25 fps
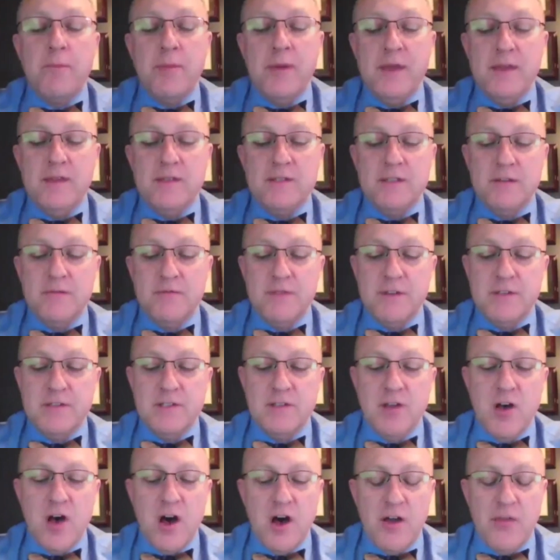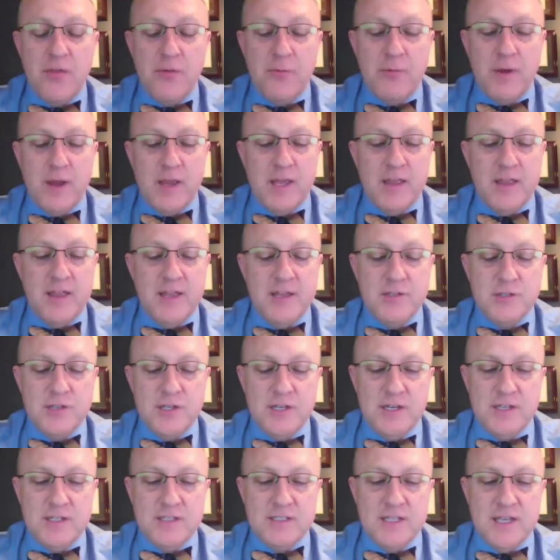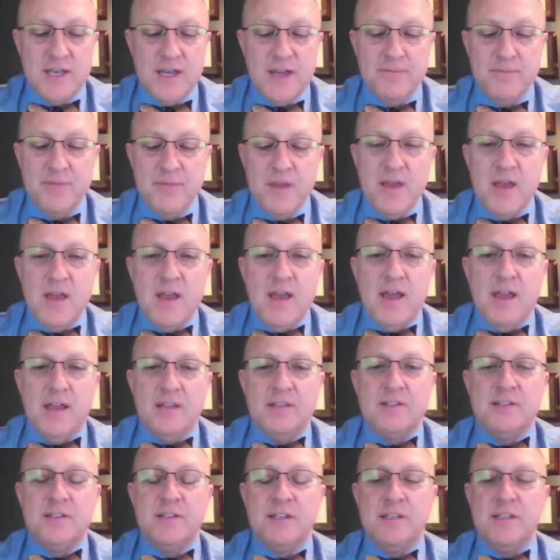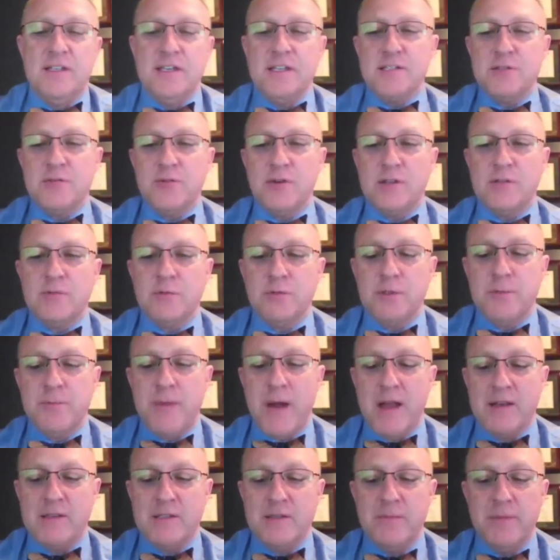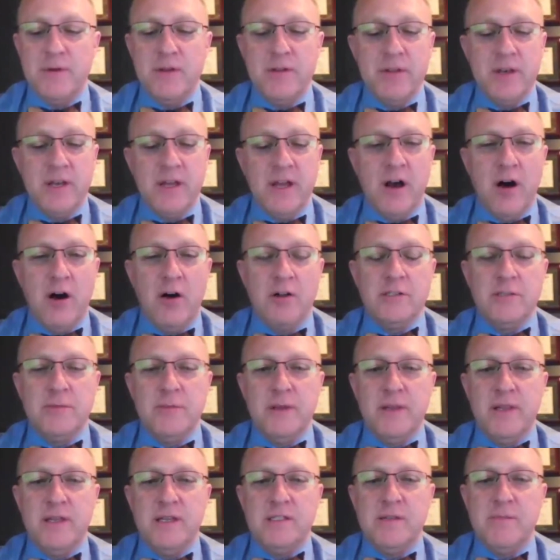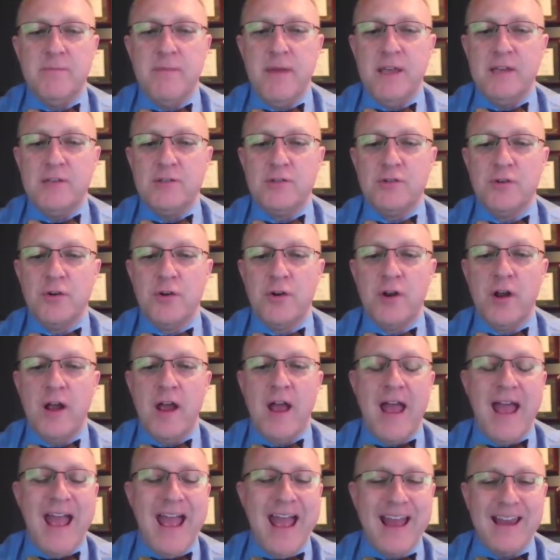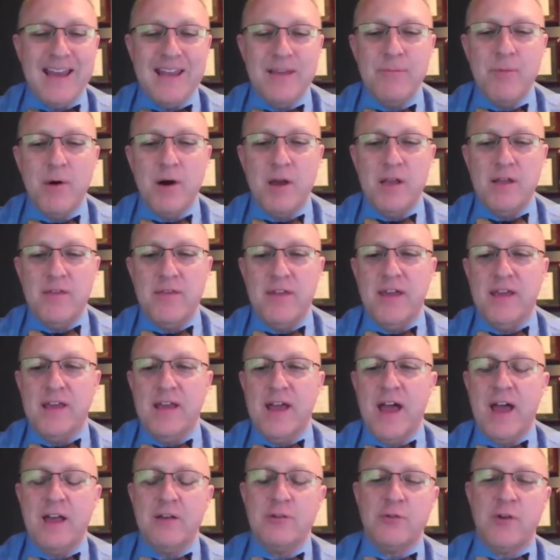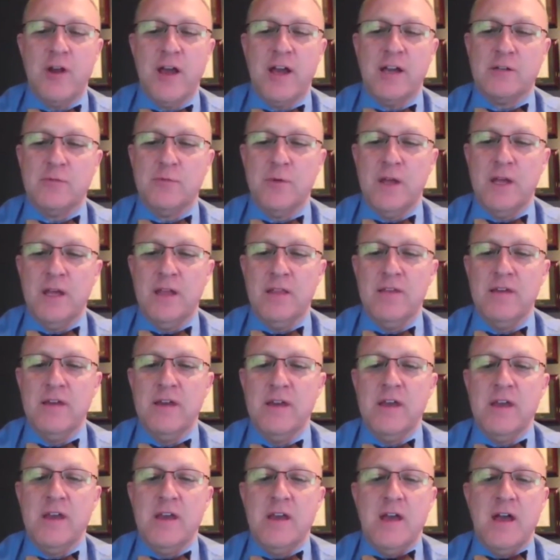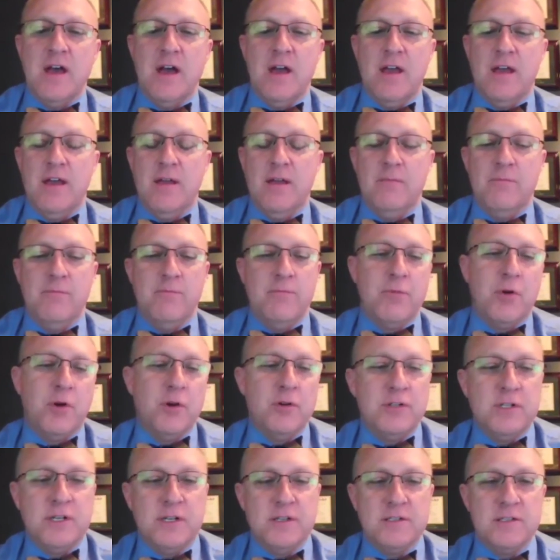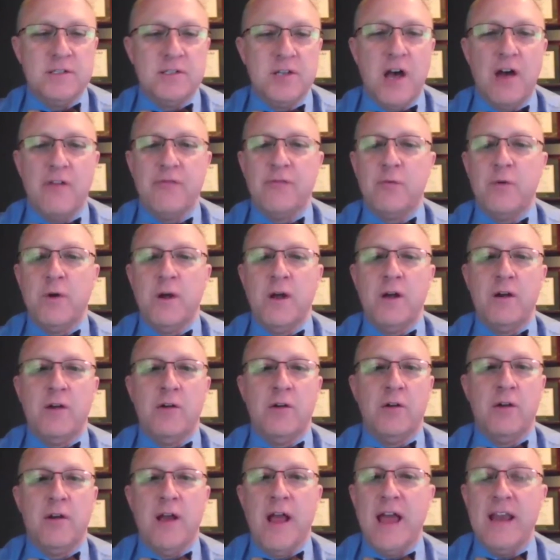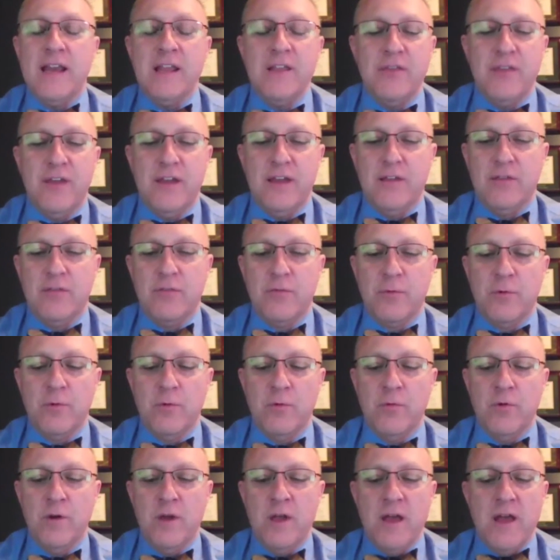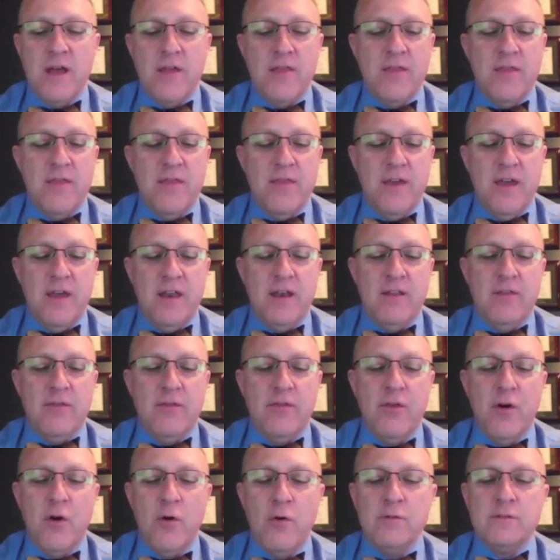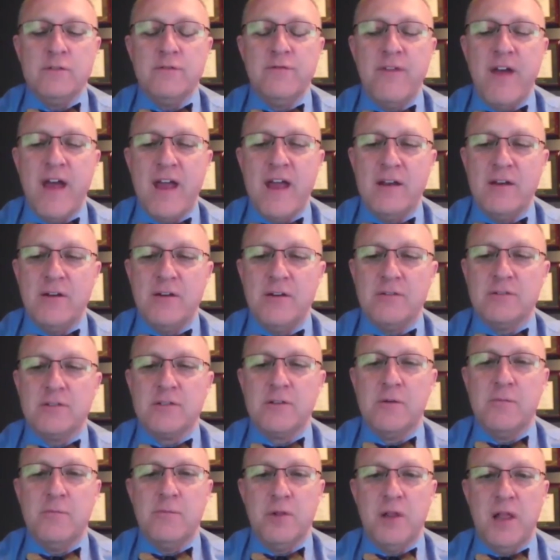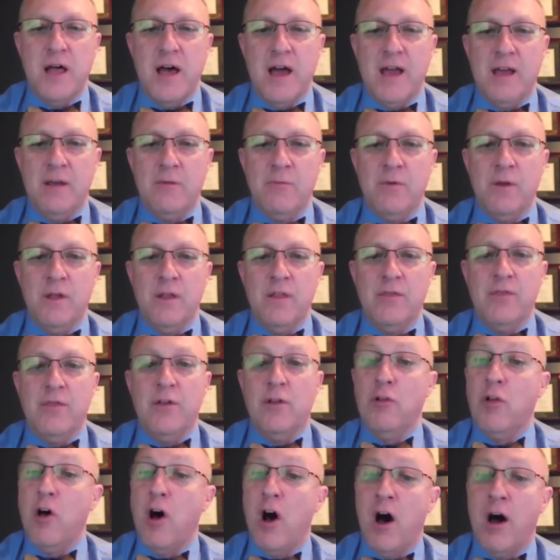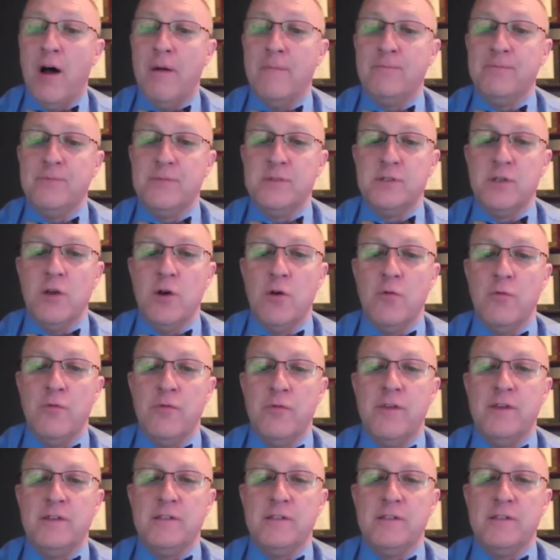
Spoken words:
piece of this law and the regulation is that the district's responsibility ultimately to make sure anybody they contract with and purchase software or anything through, that those vendors comply with the law. So